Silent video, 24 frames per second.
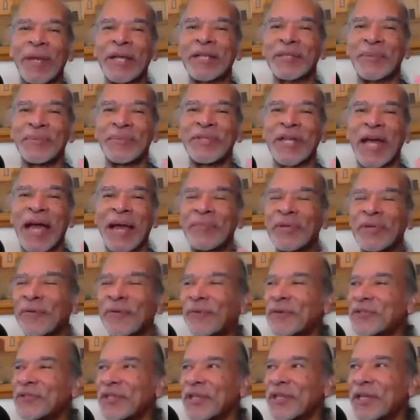make some time
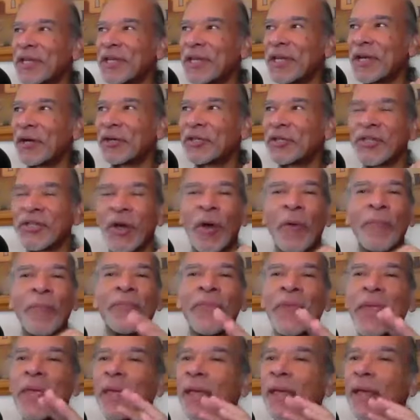difference here. So,
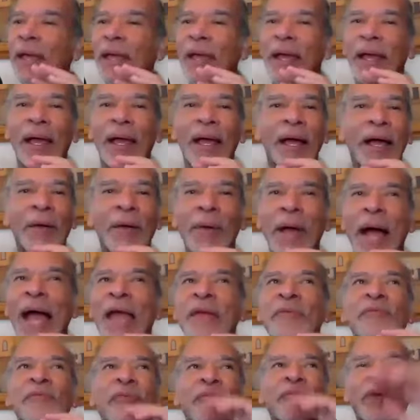
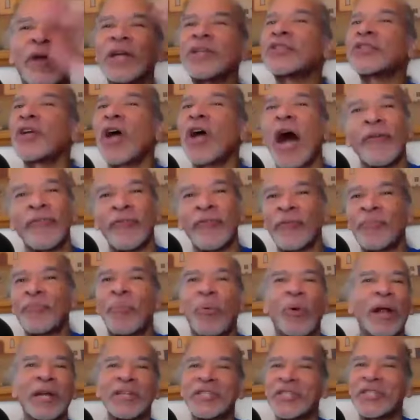I'm fresh off of
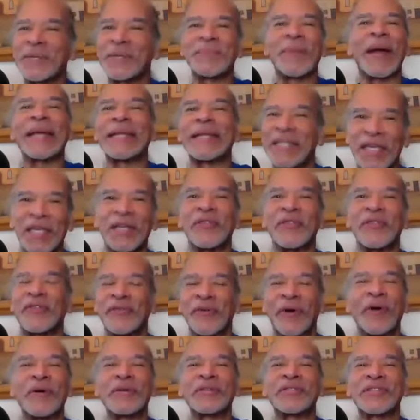brushing my teeth,
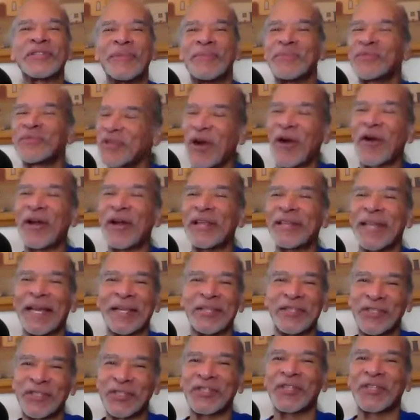folks. I'm sorry.
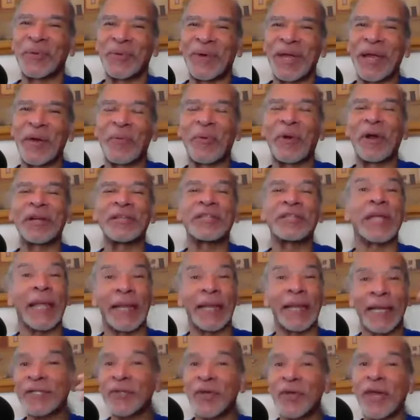That's just the way it works.
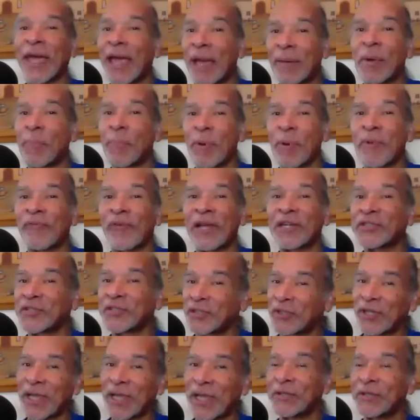That's okay. I'm a
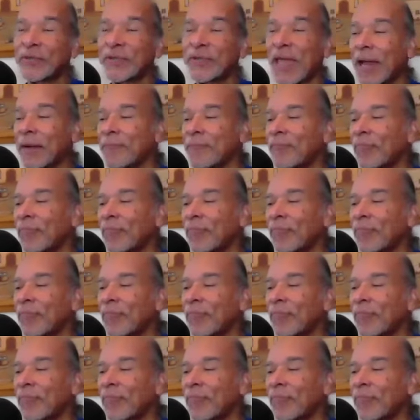professional. I do that.